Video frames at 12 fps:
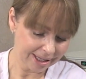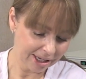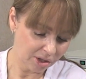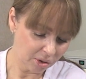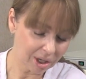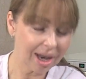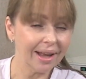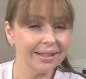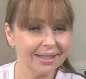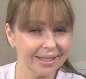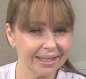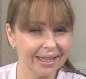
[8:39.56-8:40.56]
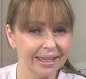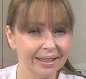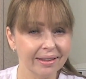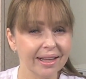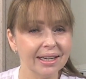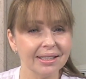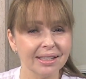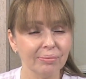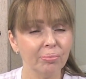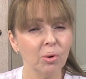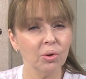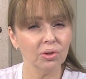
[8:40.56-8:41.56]
your client's skin, then it's
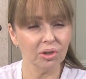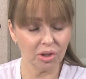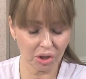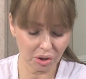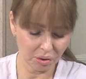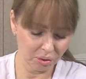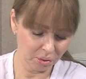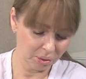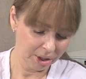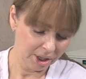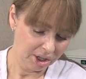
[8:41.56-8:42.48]
important to